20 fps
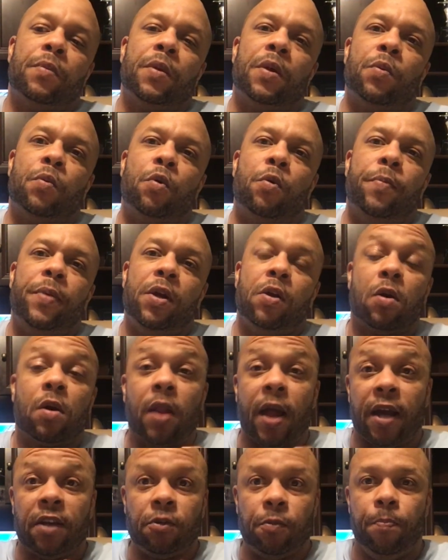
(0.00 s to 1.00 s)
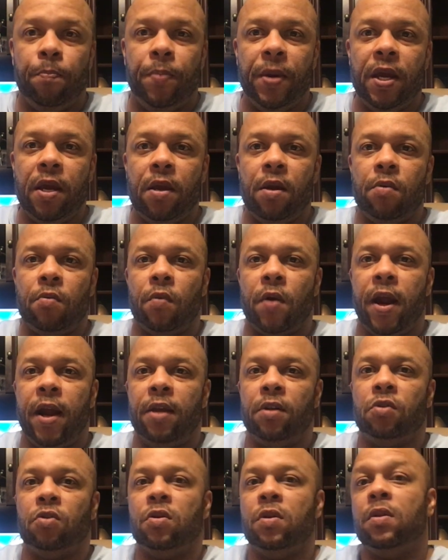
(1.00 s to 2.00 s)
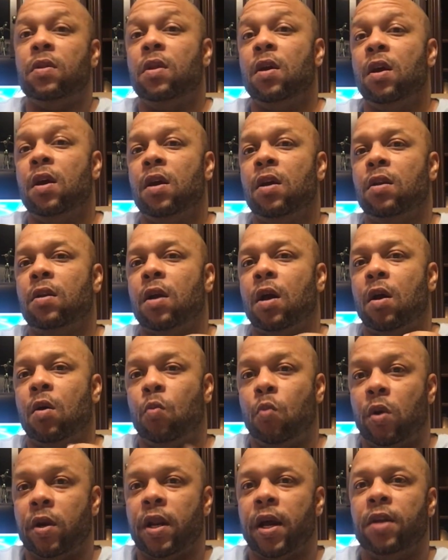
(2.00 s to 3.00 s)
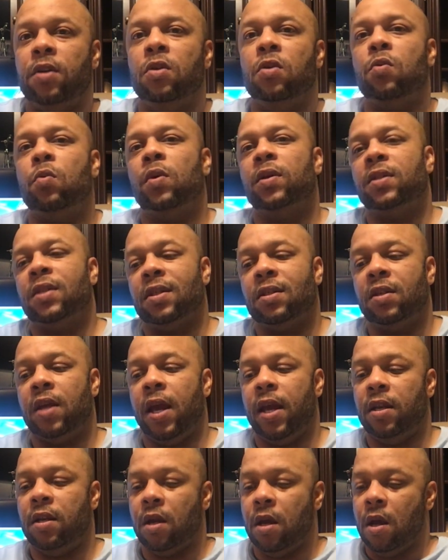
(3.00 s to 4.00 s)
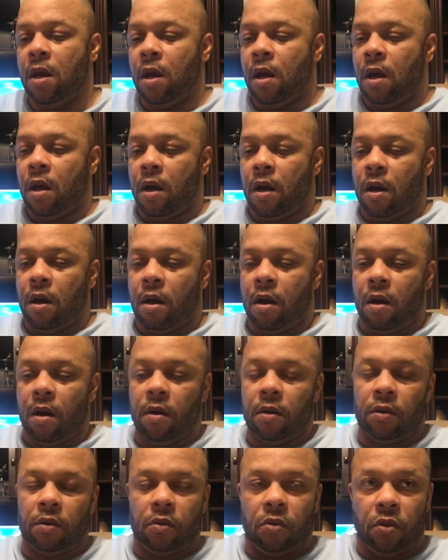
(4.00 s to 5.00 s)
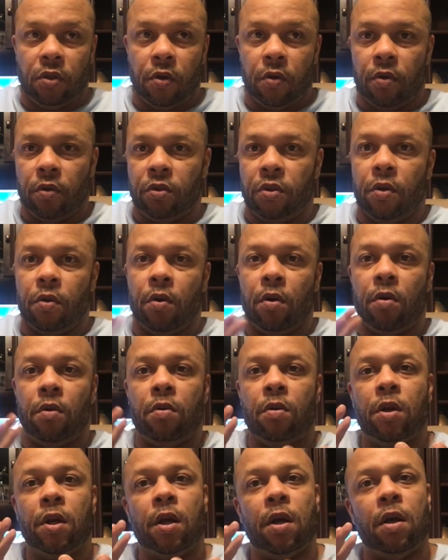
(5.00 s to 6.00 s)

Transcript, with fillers: it will be your class B range, and then 192.168 0/0,